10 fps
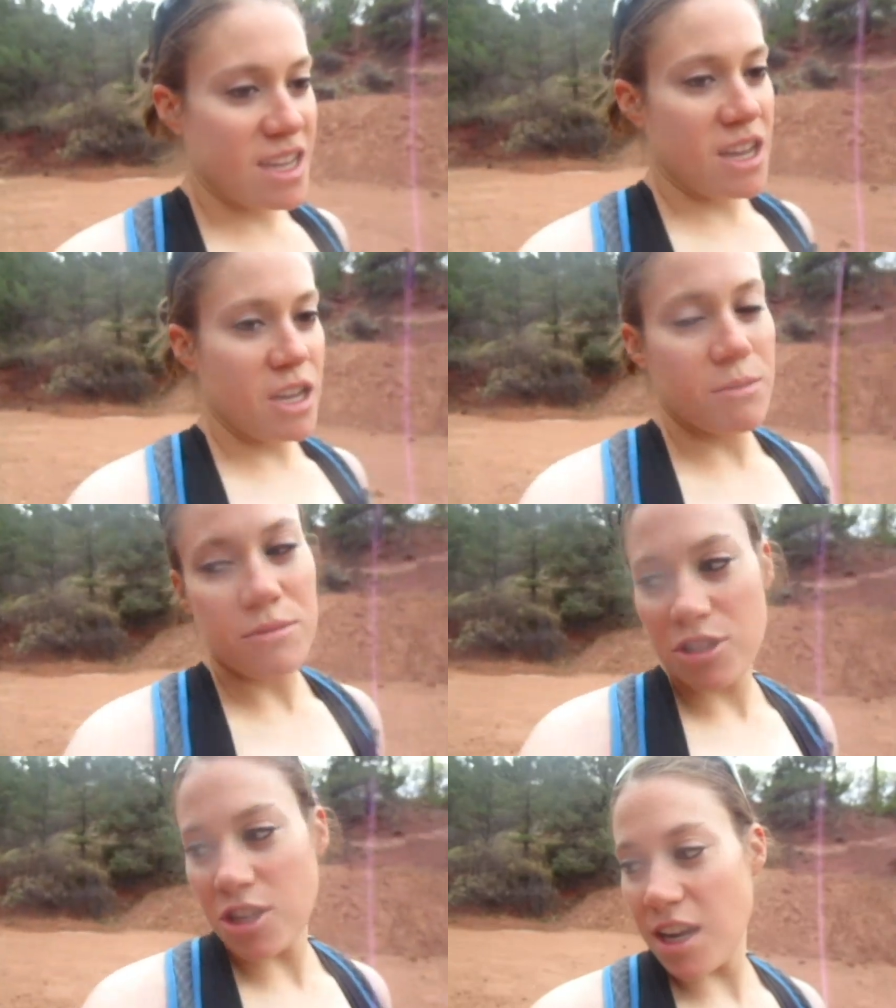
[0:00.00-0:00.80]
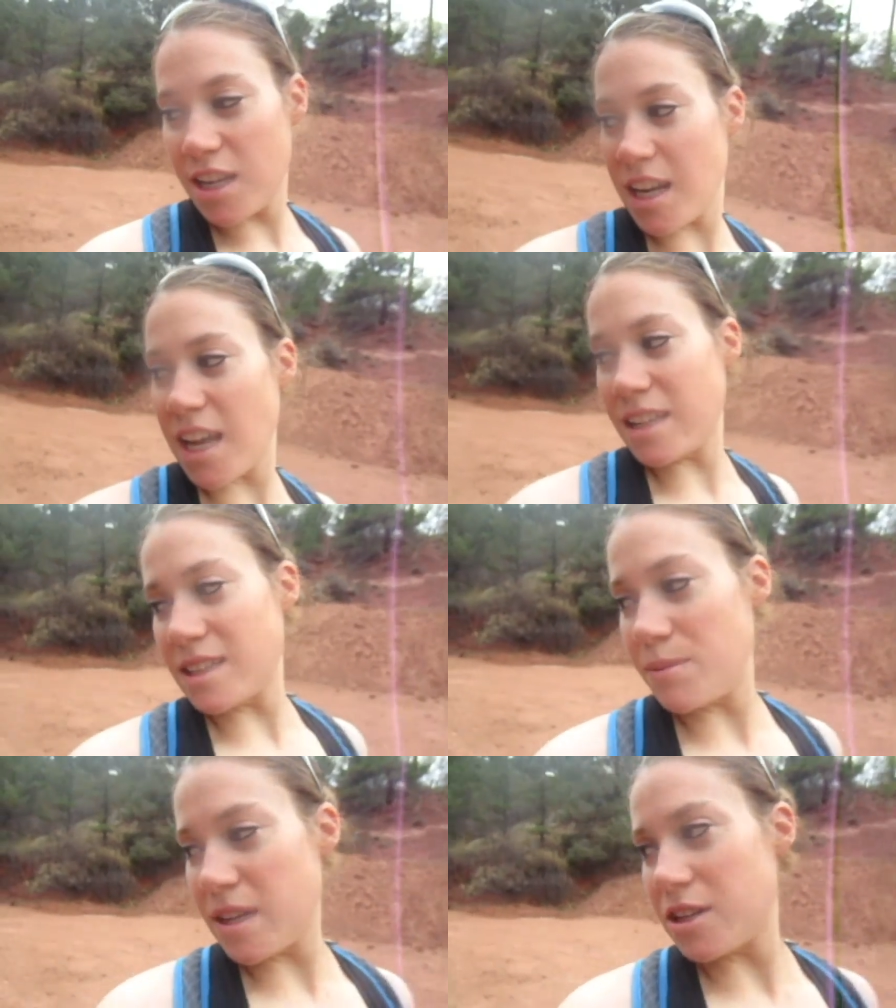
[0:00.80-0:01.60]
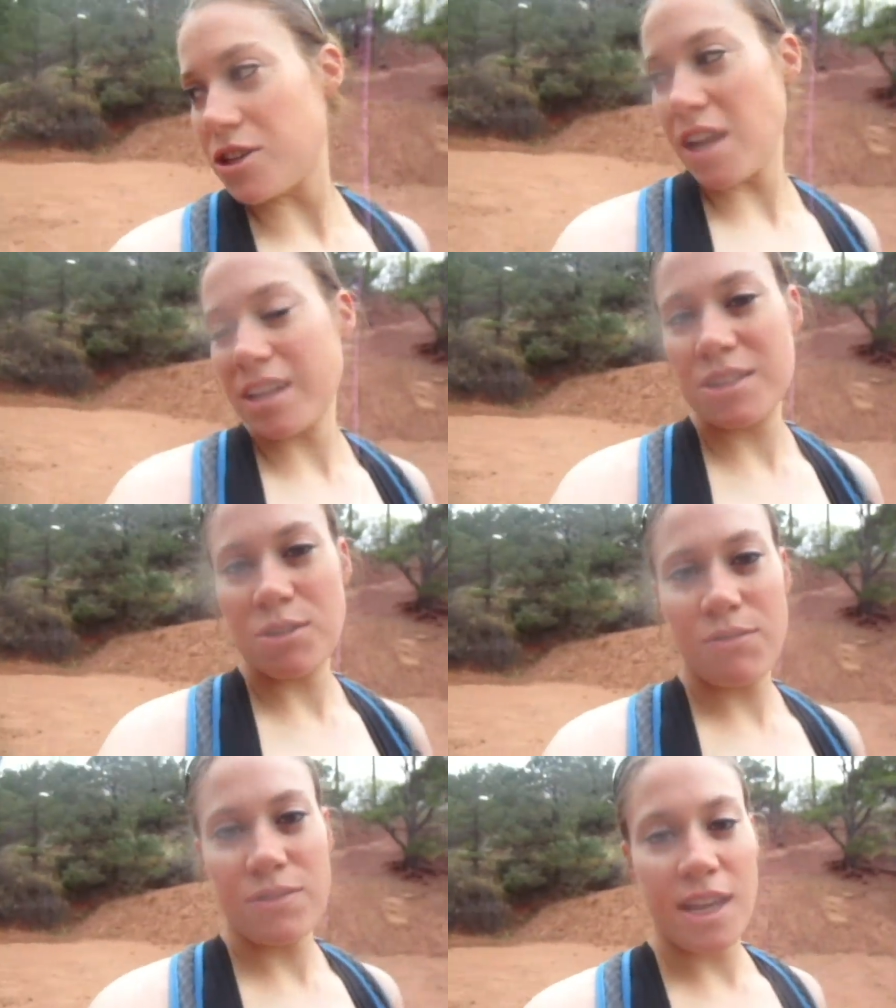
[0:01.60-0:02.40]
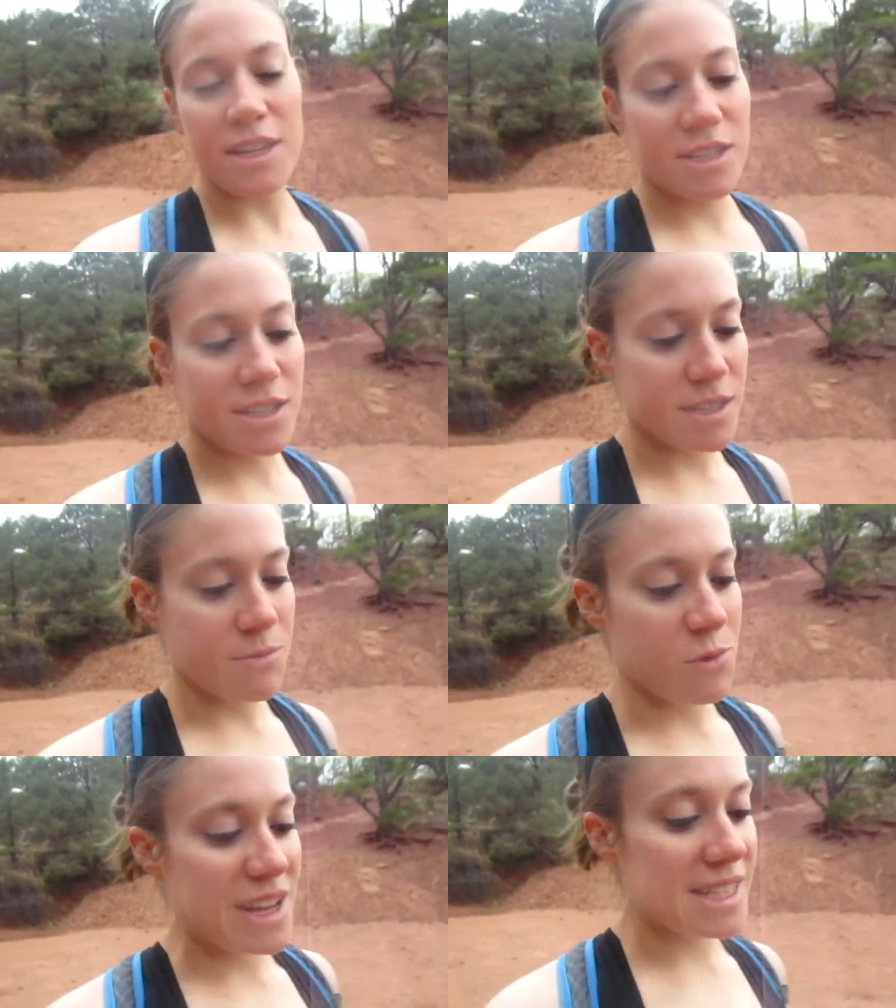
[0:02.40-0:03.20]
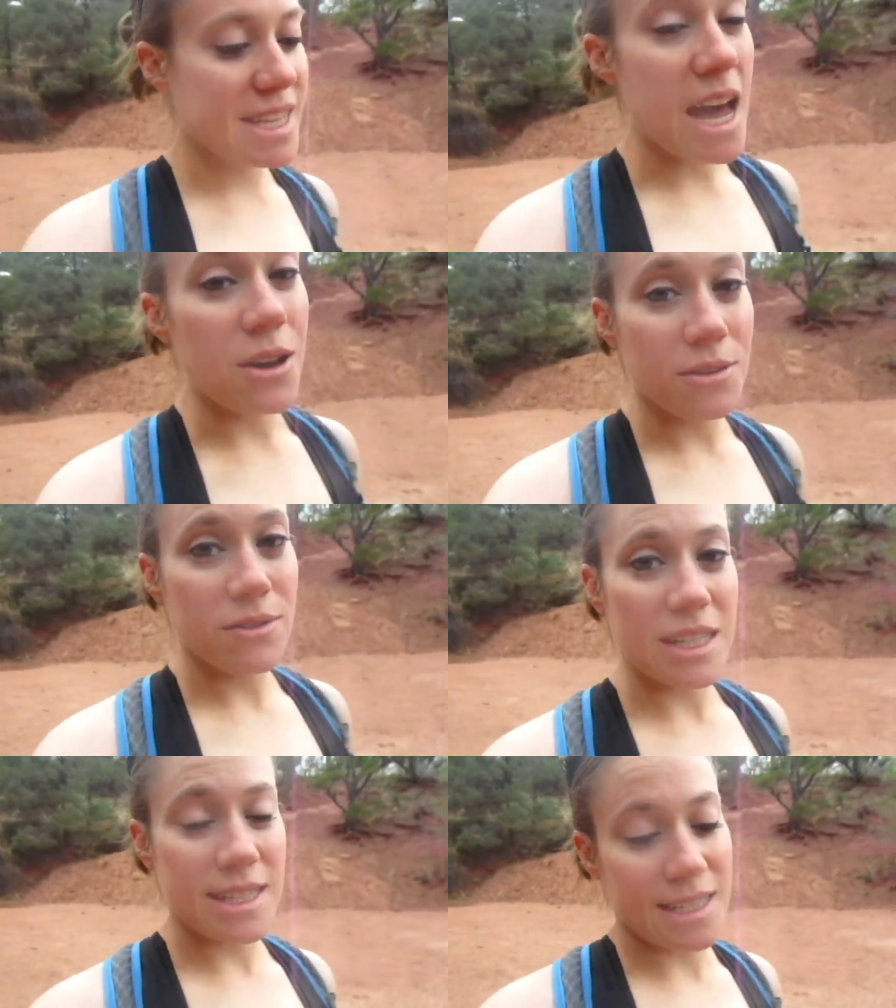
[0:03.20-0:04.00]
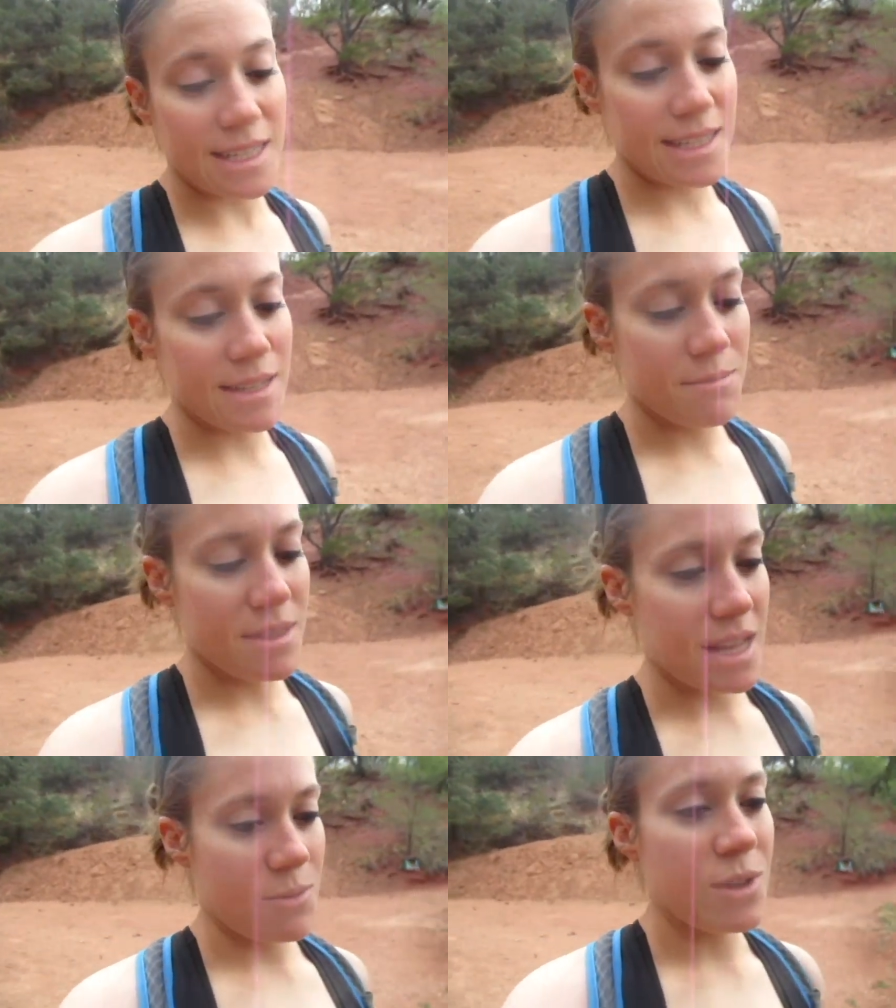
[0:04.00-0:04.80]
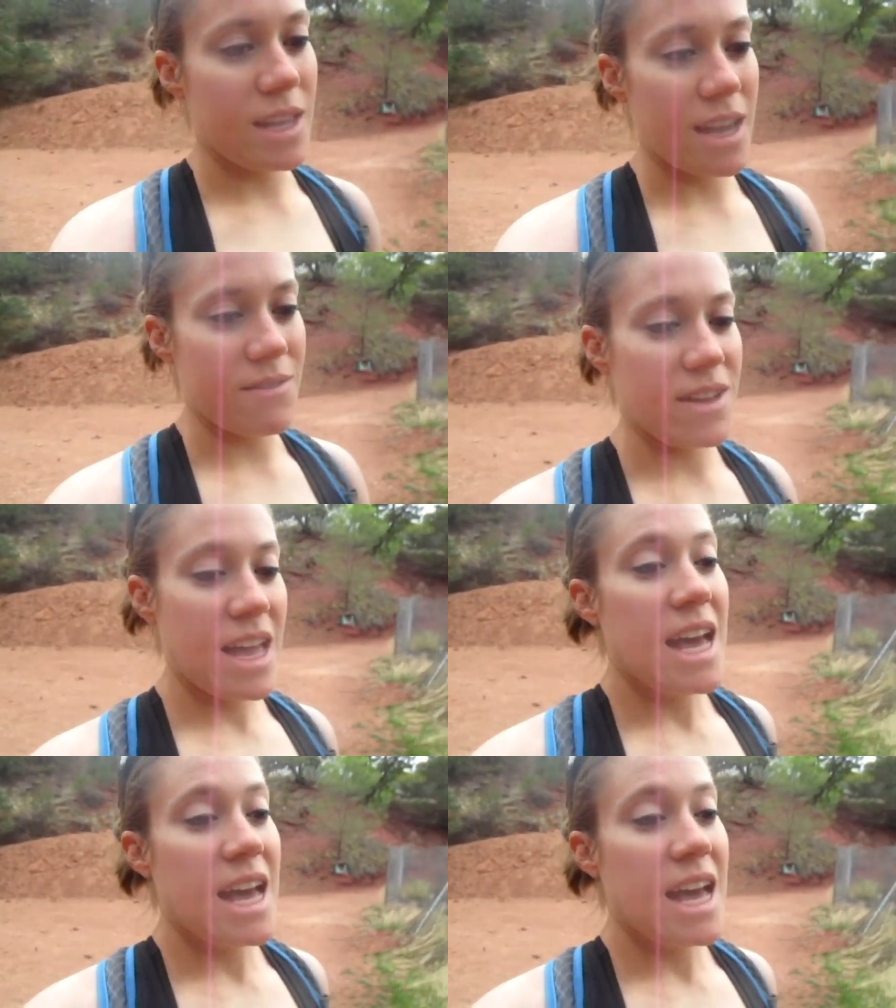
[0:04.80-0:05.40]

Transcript: Sean has been trying to flush some wheat out of his system that we have